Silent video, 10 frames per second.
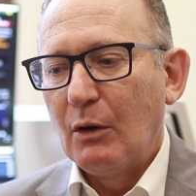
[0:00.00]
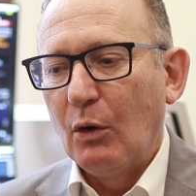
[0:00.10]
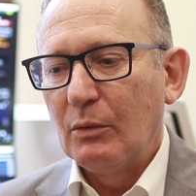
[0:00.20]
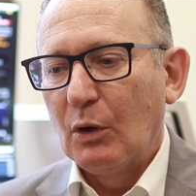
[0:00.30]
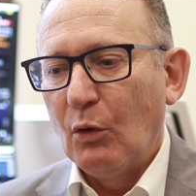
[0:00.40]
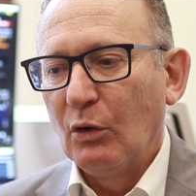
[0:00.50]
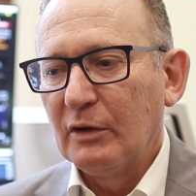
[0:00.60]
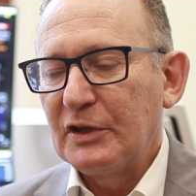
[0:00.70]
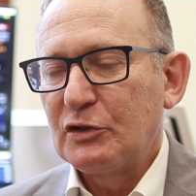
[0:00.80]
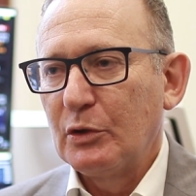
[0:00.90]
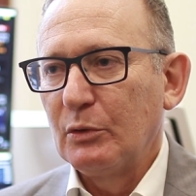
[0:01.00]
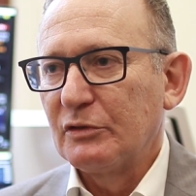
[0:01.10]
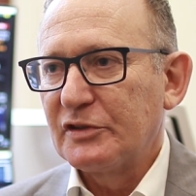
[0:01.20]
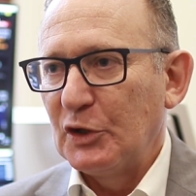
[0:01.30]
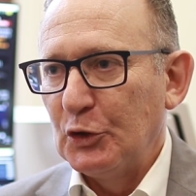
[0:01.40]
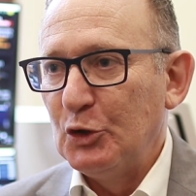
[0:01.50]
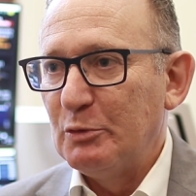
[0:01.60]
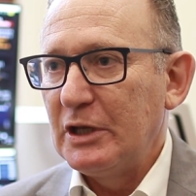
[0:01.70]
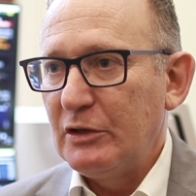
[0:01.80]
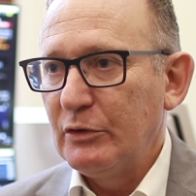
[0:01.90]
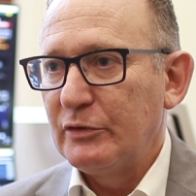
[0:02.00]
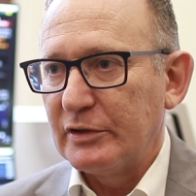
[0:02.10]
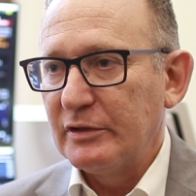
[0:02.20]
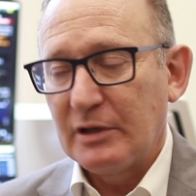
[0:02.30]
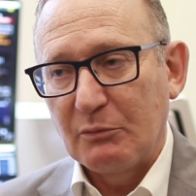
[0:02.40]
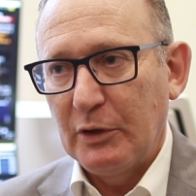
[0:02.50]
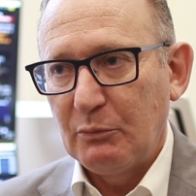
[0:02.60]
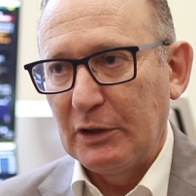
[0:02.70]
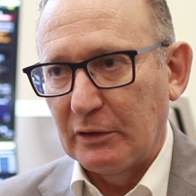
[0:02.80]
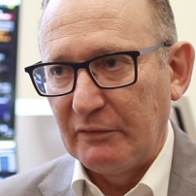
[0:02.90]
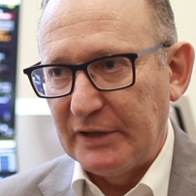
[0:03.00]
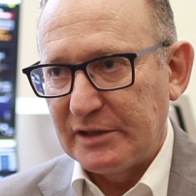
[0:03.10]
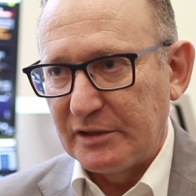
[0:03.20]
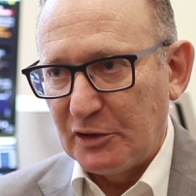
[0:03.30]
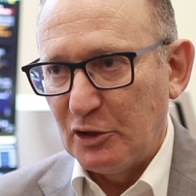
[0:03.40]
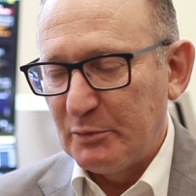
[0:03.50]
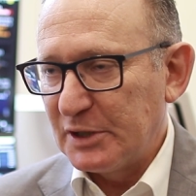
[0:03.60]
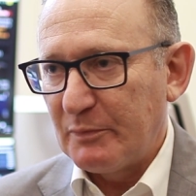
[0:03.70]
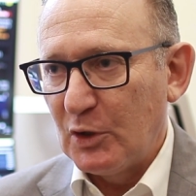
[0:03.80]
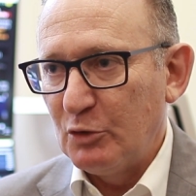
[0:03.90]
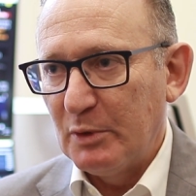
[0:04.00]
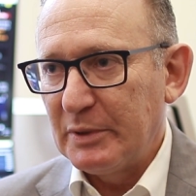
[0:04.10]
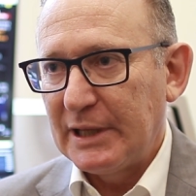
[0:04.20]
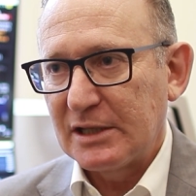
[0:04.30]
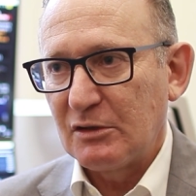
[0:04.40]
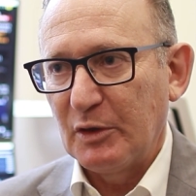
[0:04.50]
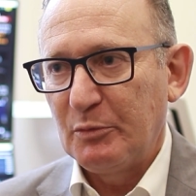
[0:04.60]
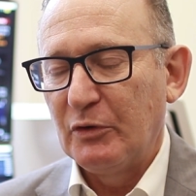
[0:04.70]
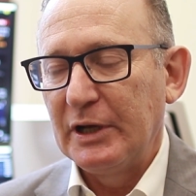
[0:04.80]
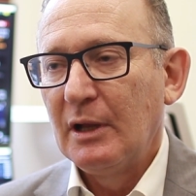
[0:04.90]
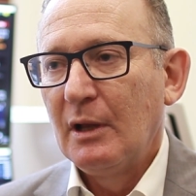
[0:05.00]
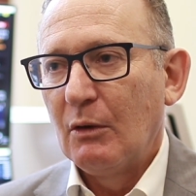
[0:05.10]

all of the tools that Uber uses, and we're not investors in Uber, Uber, but that's not the point.